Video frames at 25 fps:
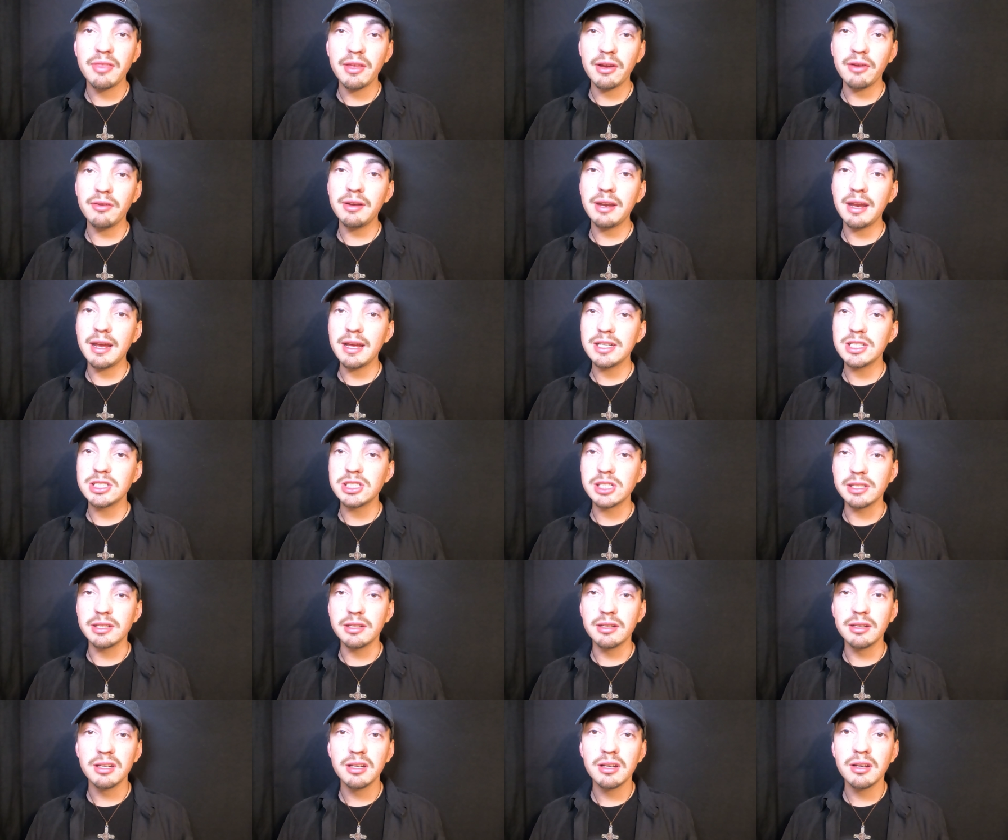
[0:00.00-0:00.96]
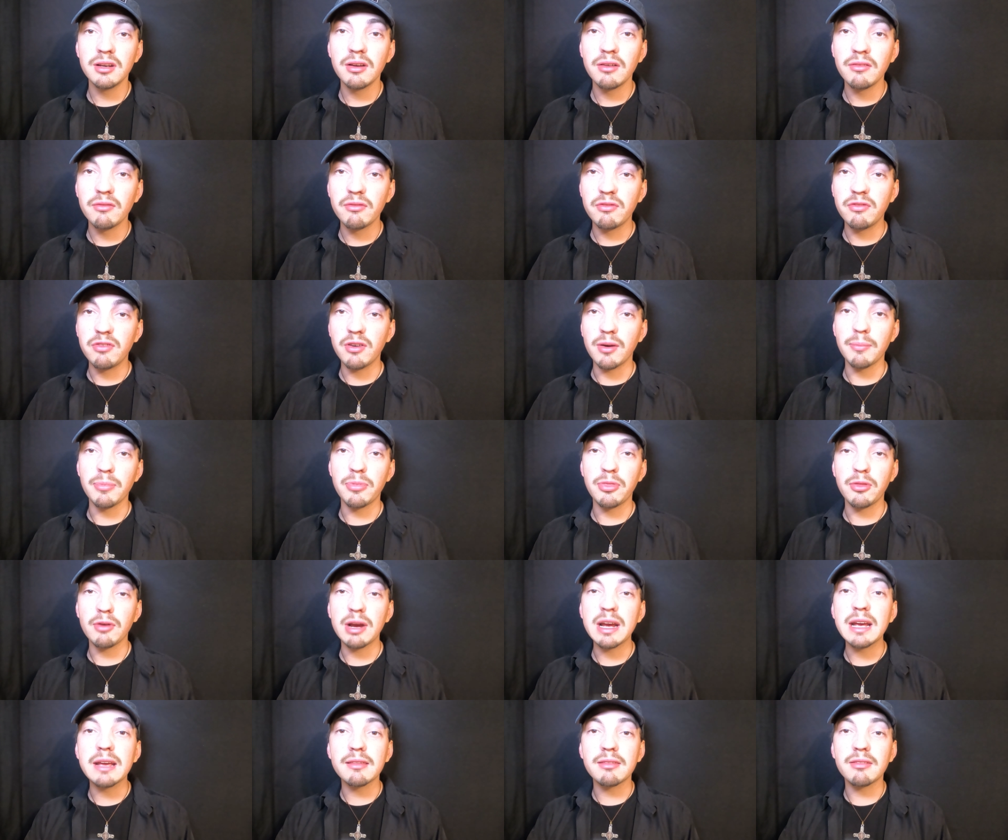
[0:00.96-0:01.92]
their nation from
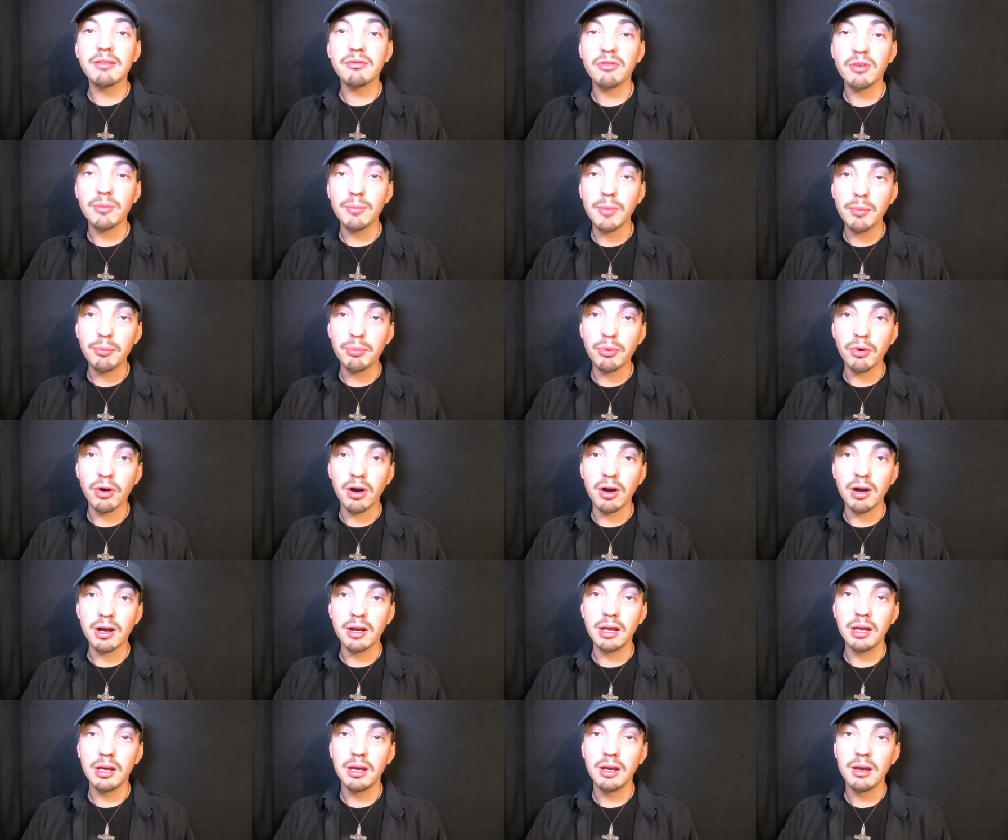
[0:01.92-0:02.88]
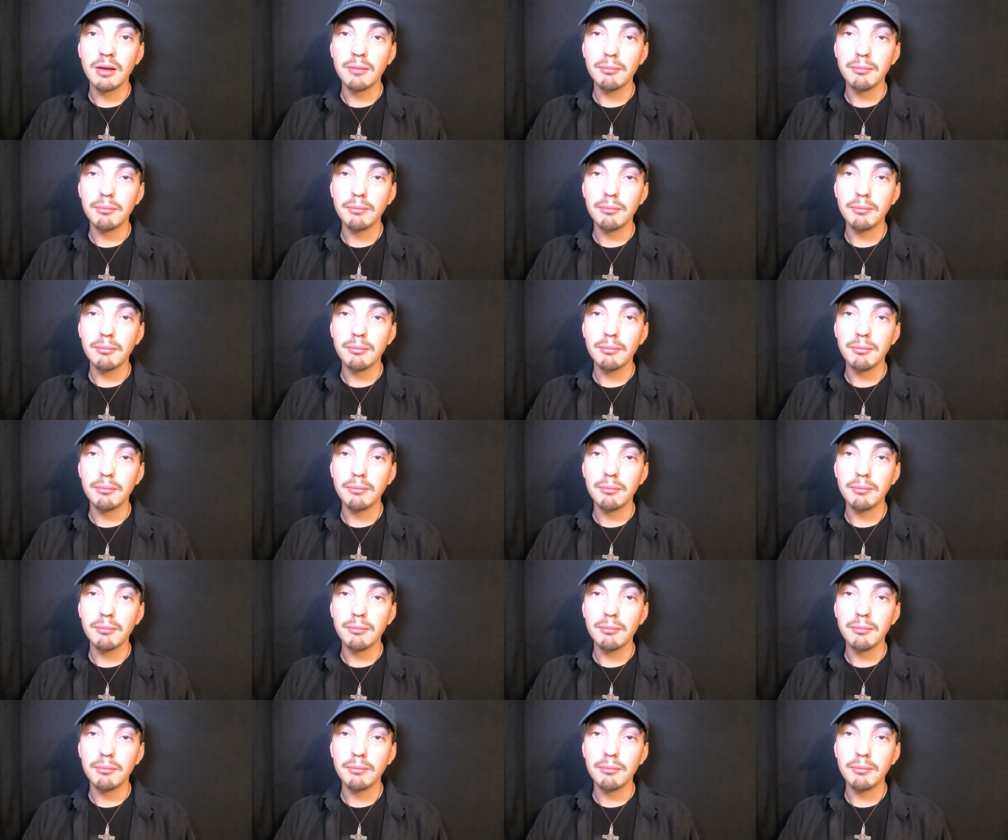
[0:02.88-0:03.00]
threats from abroad,